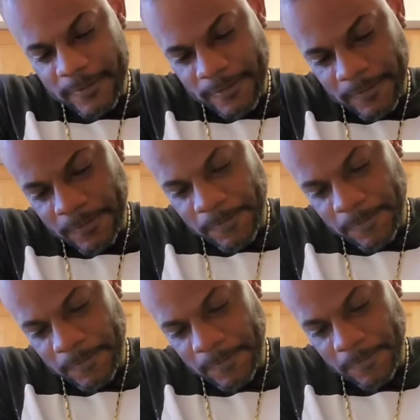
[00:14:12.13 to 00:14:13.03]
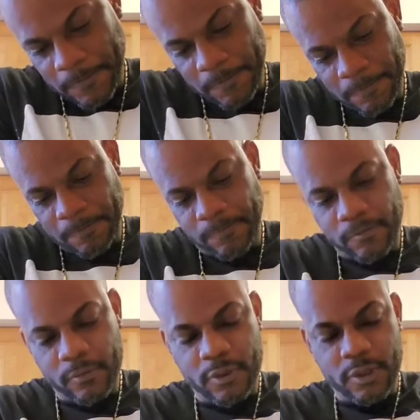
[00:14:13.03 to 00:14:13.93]

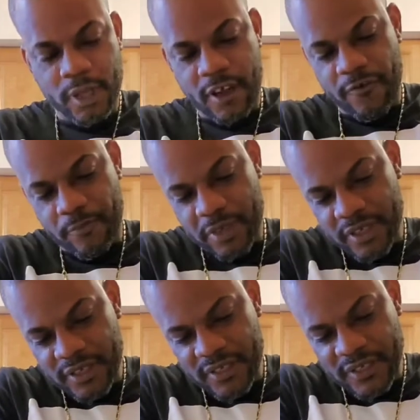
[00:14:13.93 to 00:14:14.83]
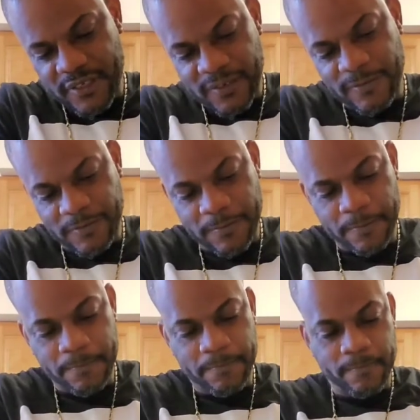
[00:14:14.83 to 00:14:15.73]
Cut off piece.
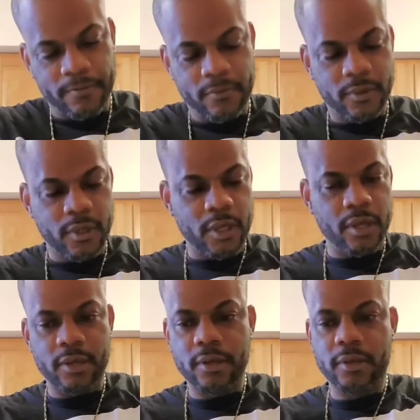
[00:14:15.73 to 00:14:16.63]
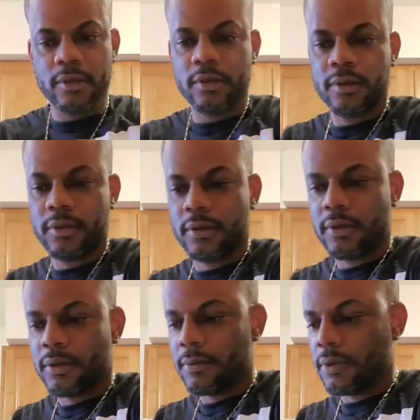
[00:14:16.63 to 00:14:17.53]
Yeah.
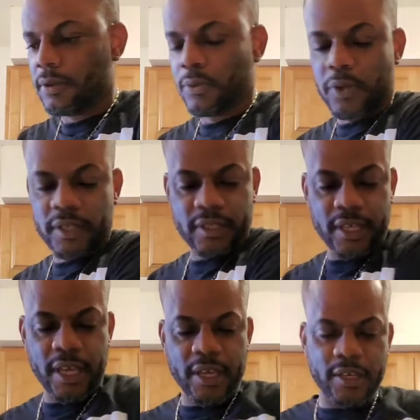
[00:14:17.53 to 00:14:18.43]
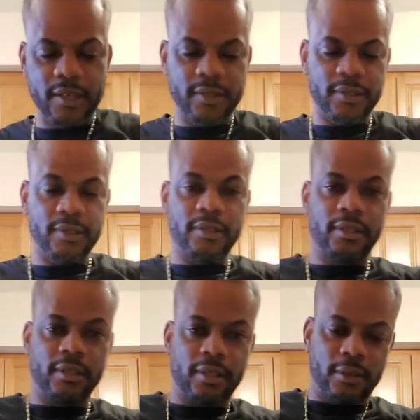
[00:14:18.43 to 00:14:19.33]
Put it one side.
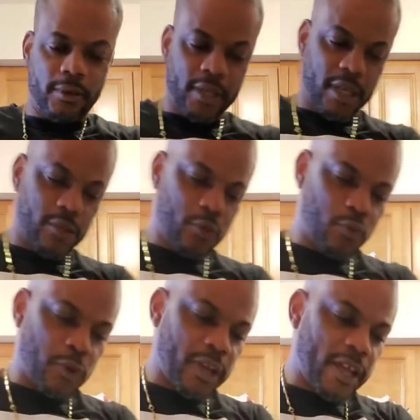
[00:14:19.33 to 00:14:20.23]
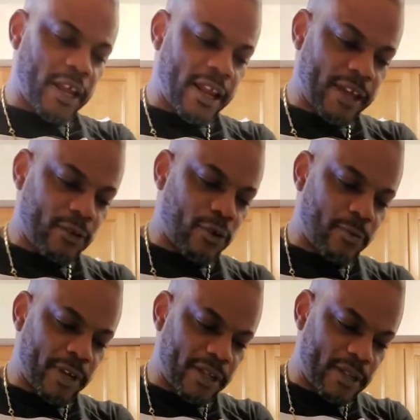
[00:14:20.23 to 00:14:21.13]
What I like to cut
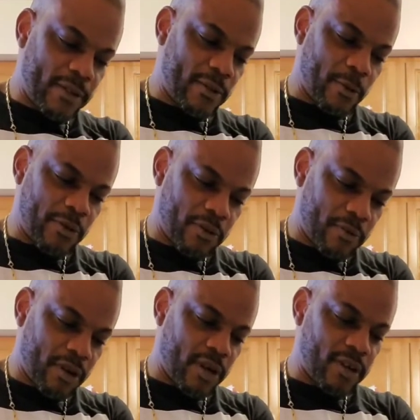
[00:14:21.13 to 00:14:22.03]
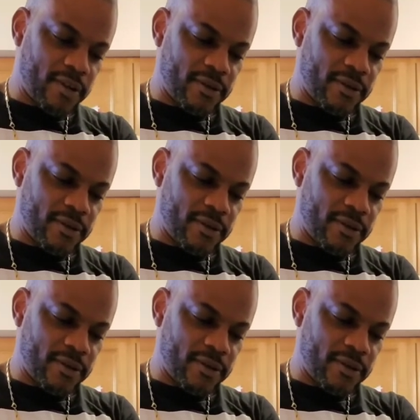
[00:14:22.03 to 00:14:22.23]
my things up small.